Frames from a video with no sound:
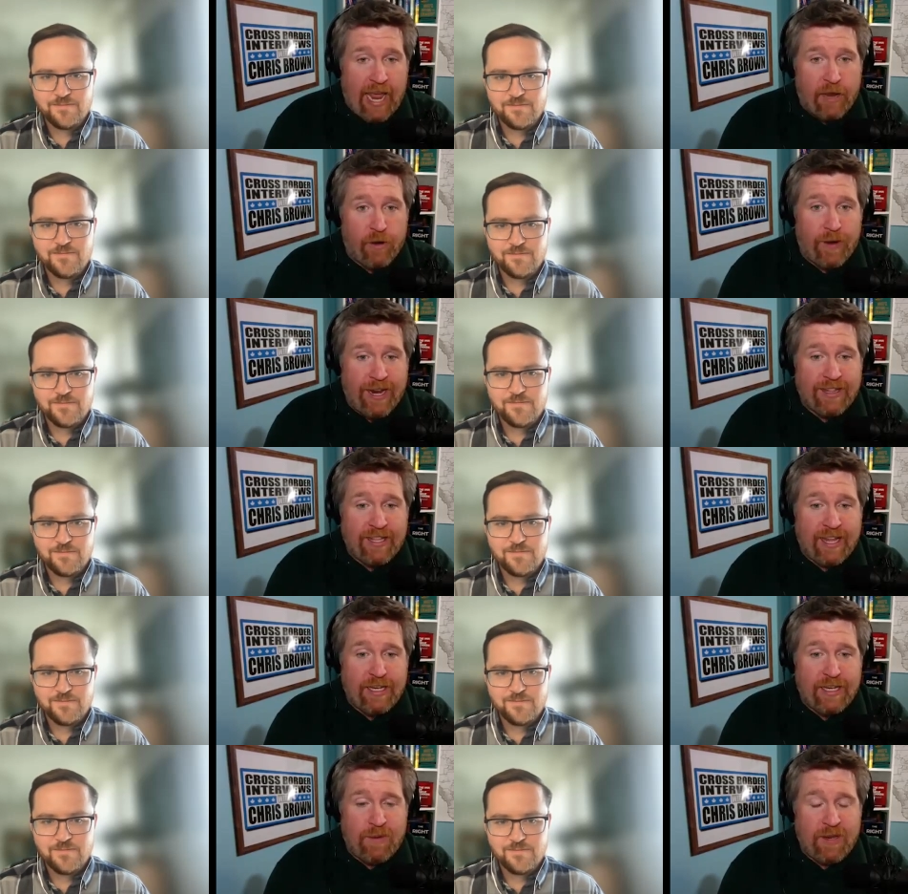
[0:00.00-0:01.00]
Speaker 1: angry at the
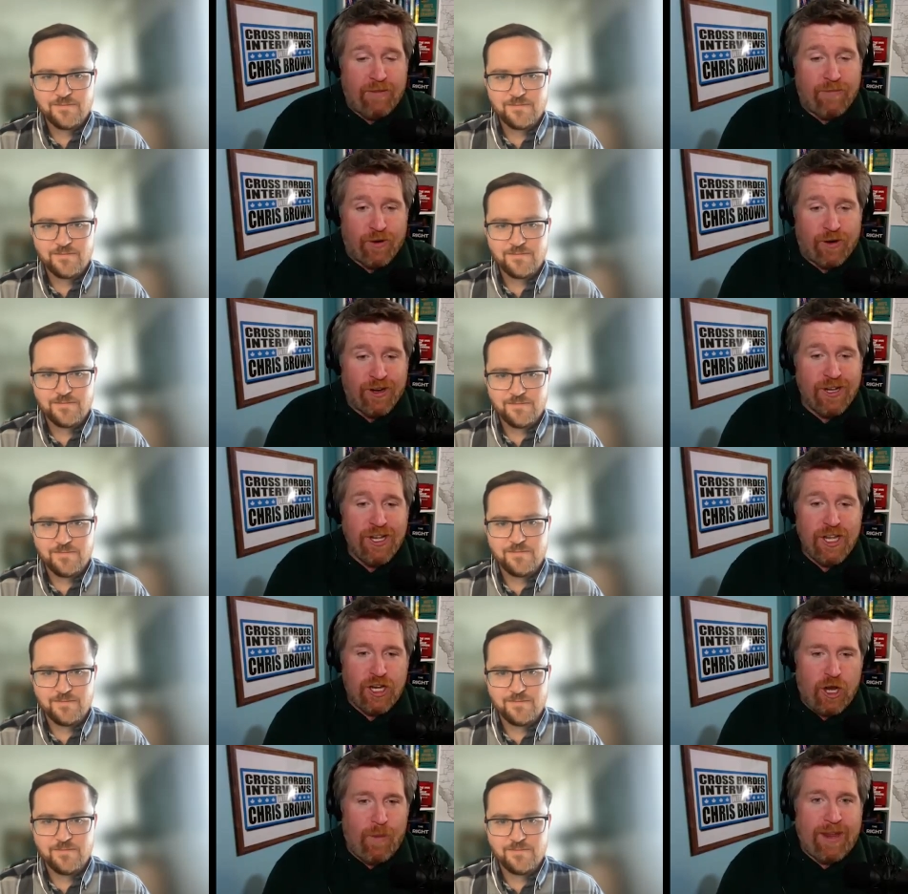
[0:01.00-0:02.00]
N D P for
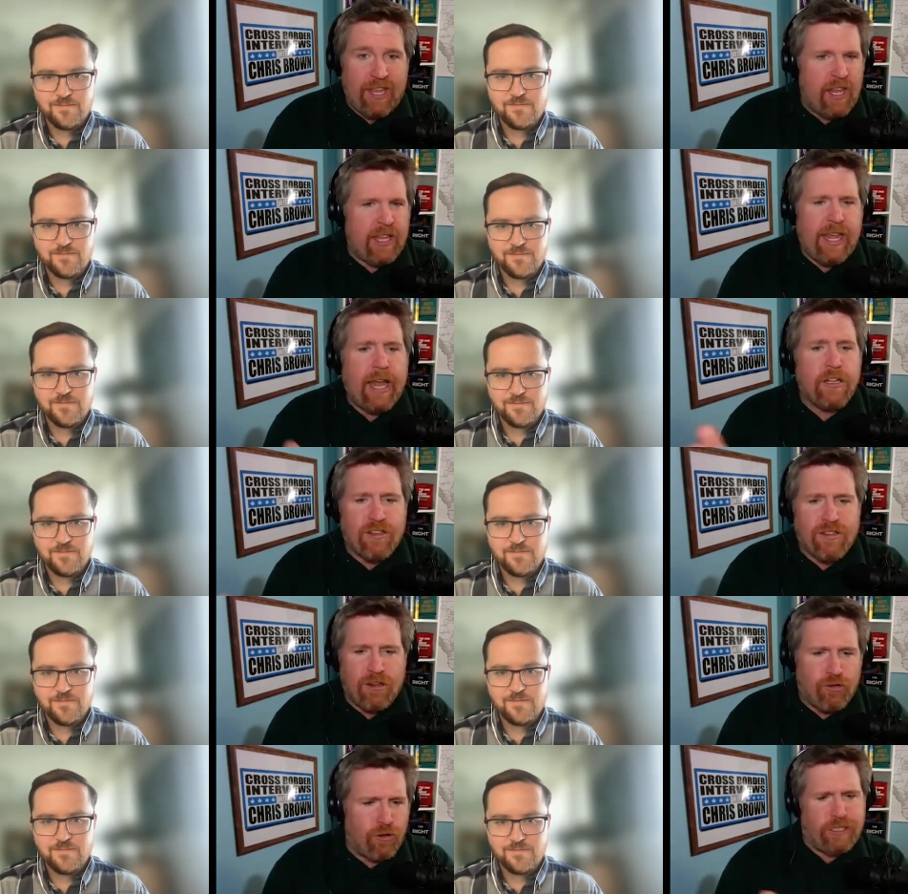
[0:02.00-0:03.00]
going against
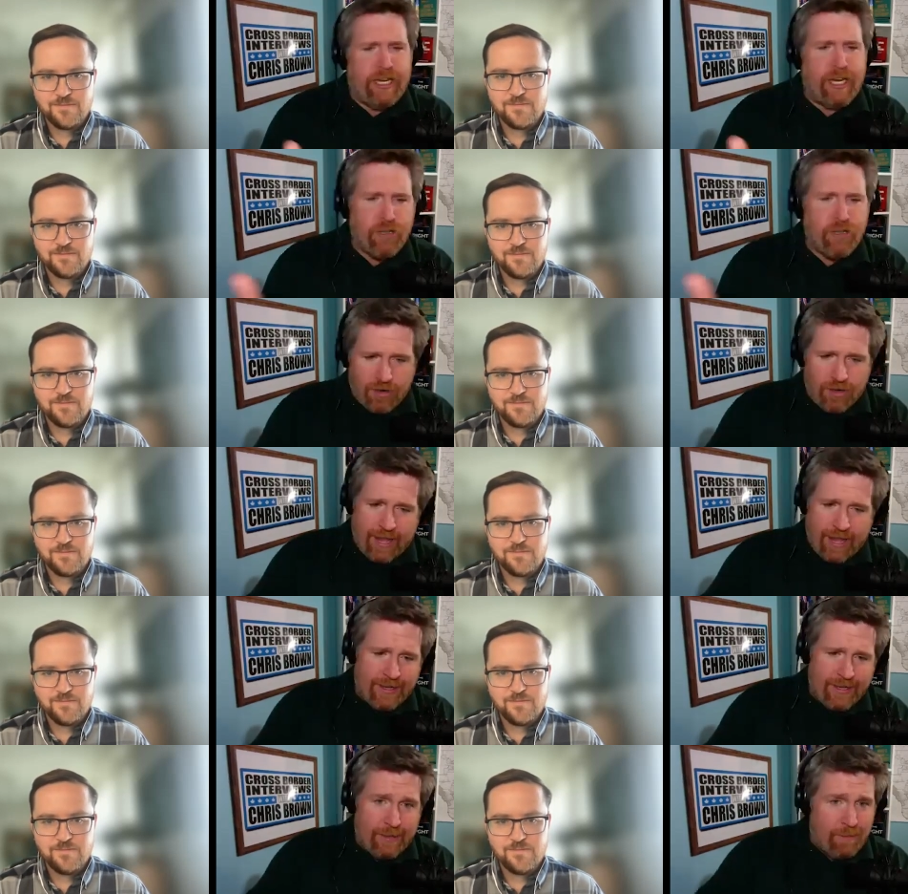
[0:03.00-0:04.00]
the traditional
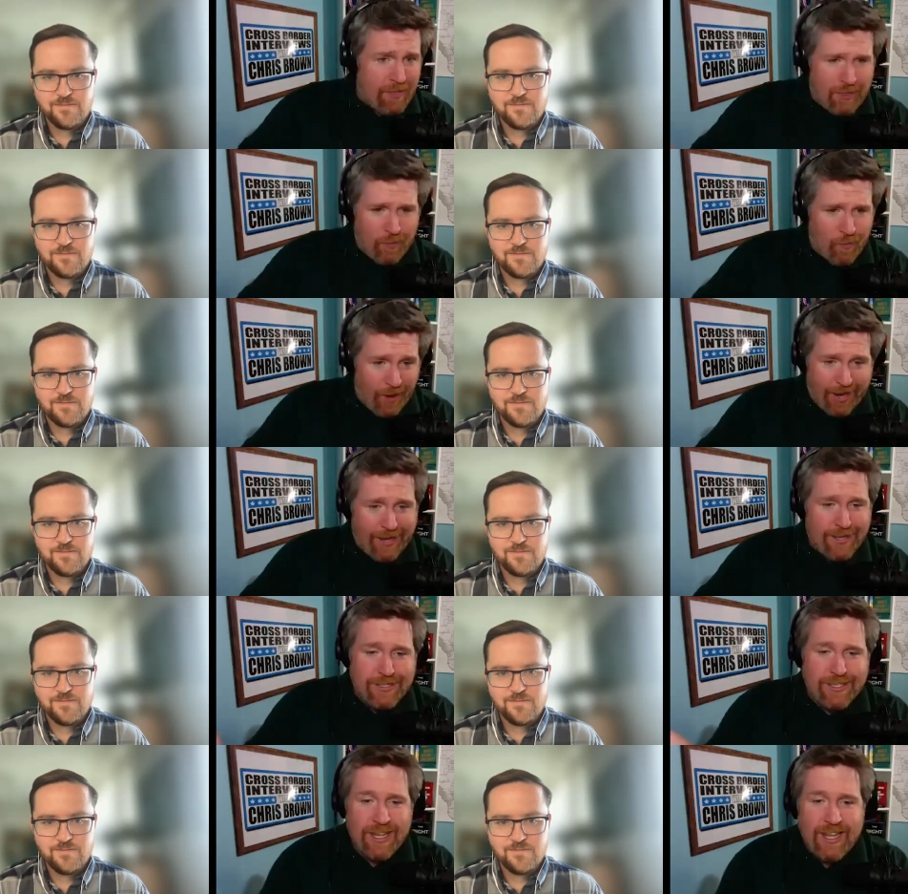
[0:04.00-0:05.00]
N D P
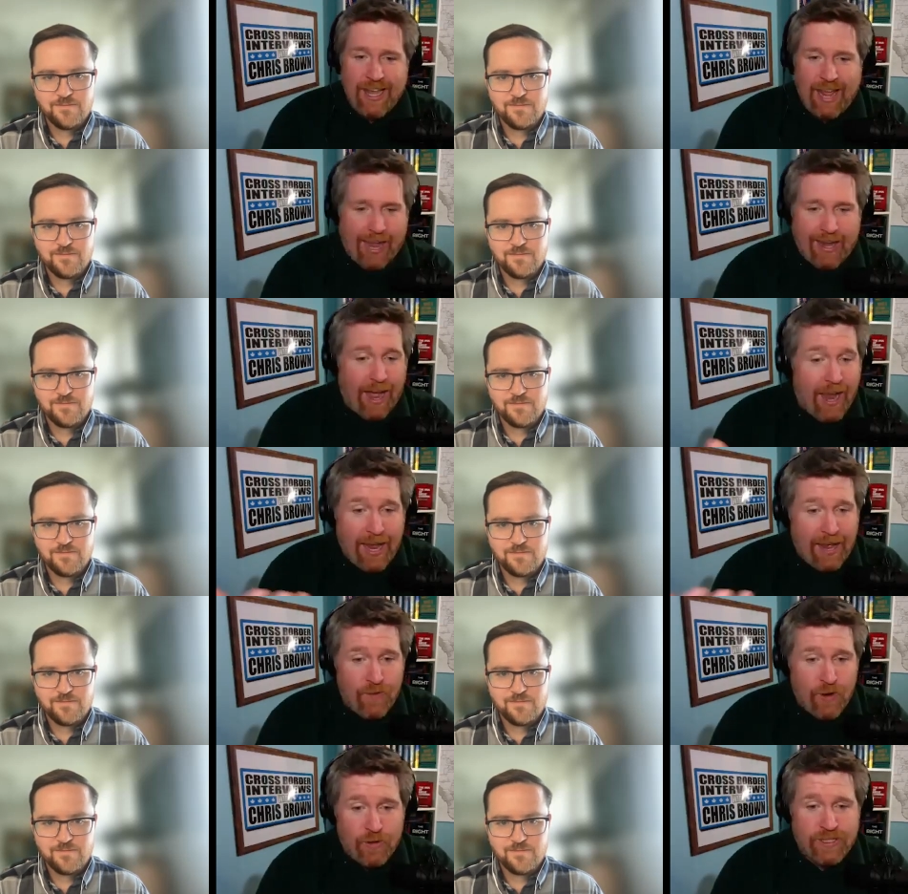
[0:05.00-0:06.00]
ways. And I
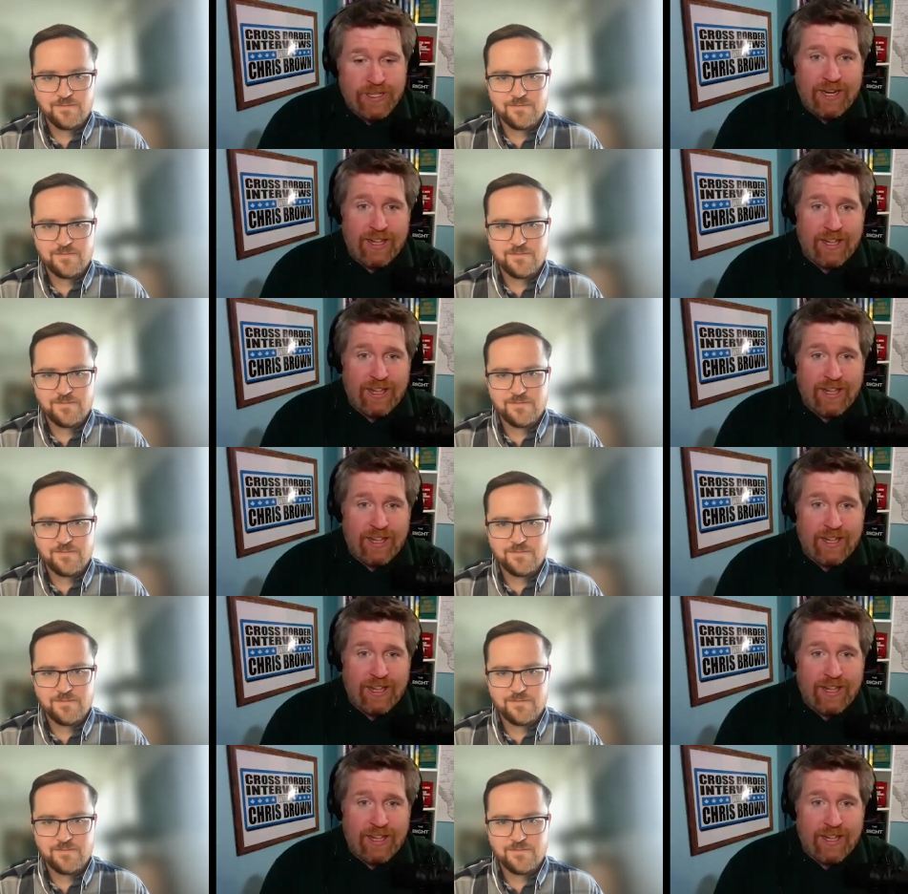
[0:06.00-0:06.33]
have no skin